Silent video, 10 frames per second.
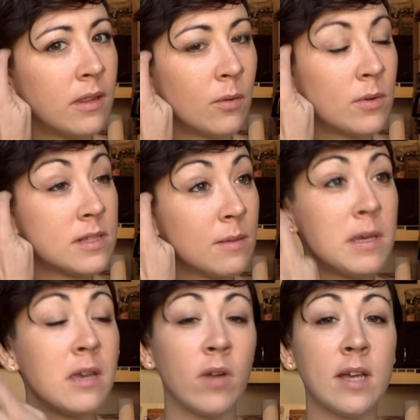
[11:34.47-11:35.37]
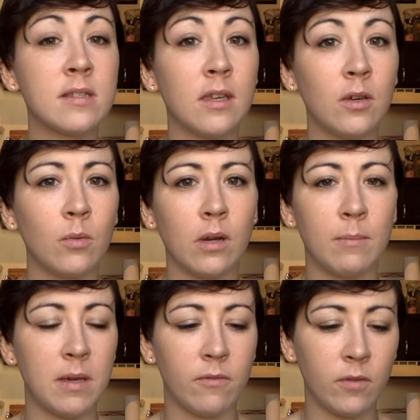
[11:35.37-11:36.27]
there was a bee rescue where a
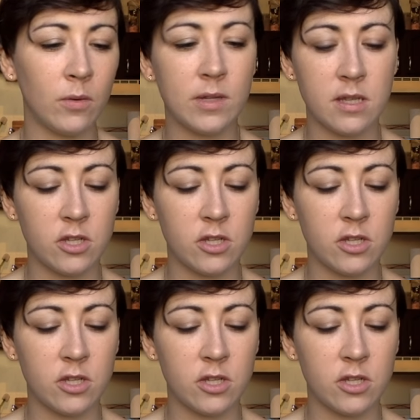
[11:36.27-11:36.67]
bee flew into